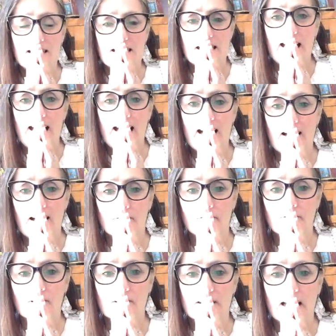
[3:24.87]
to
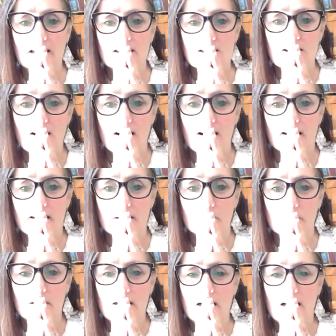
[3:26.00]
have that time